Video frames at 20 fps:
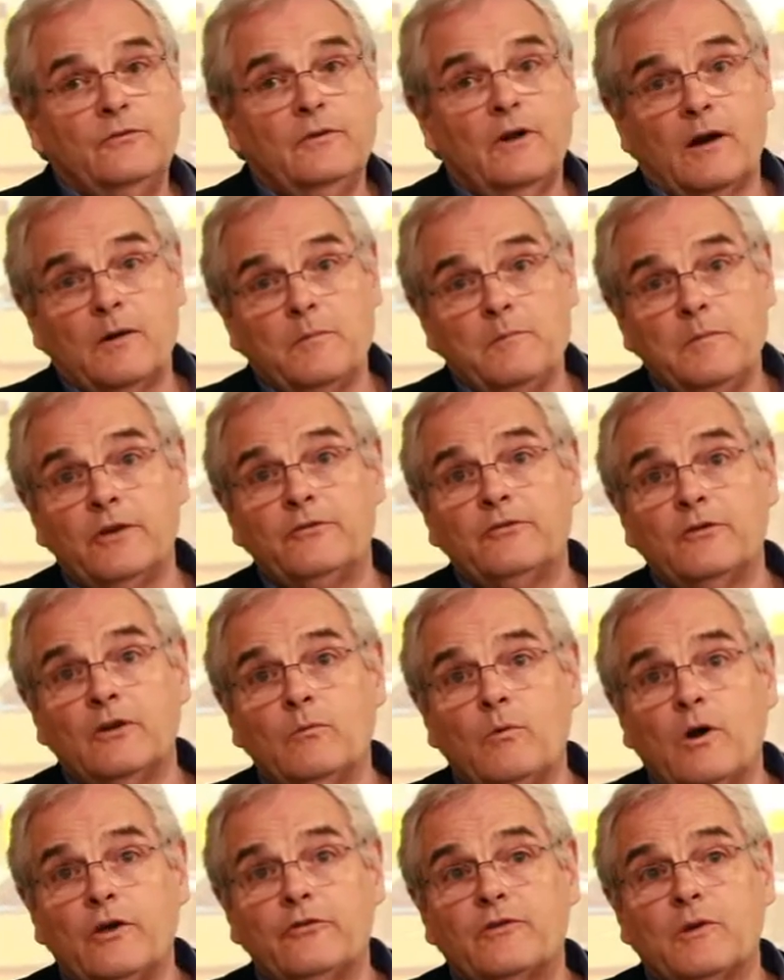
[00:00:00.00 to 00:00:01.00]
our, our
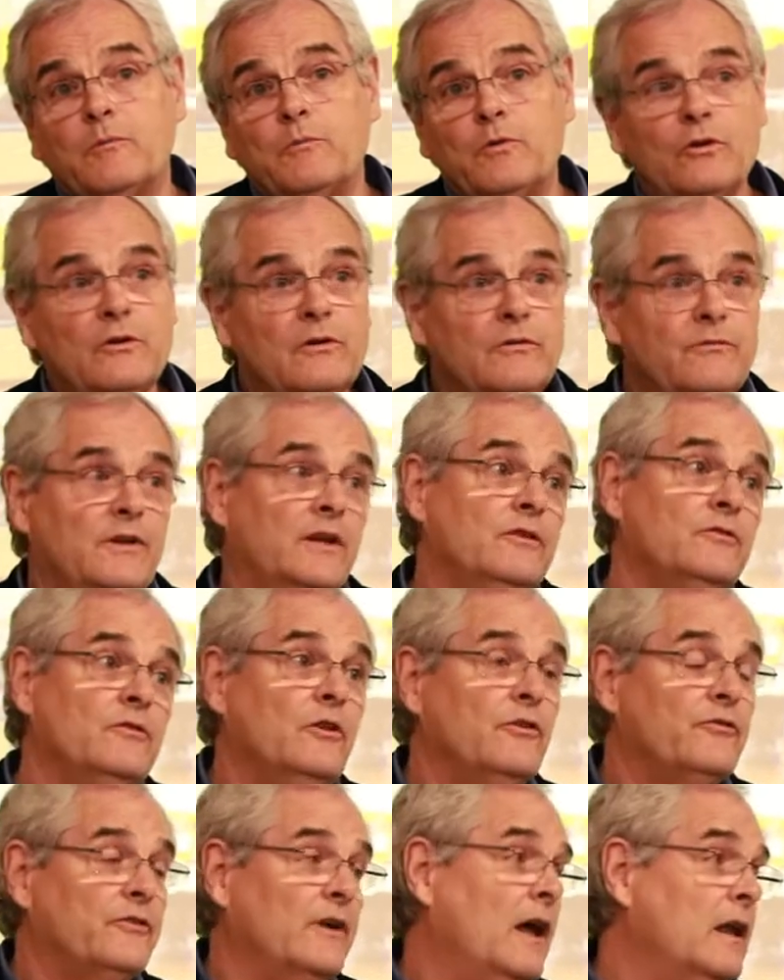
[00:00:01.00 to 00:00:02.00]
mission was to move
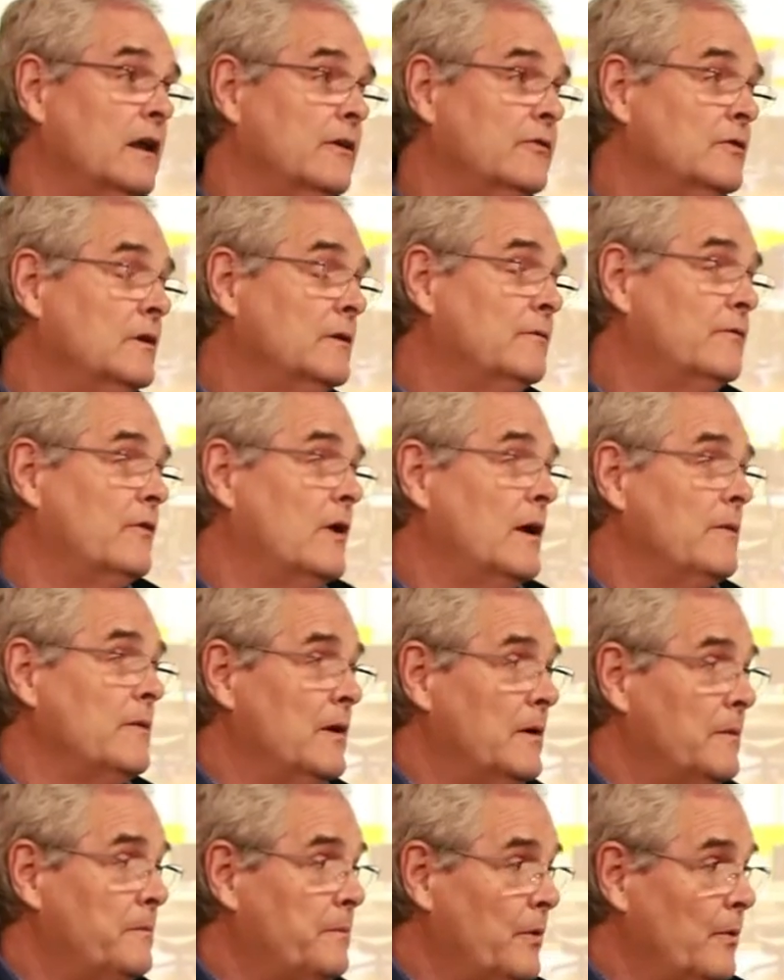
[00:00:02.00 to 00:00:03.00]
digital scholarship from the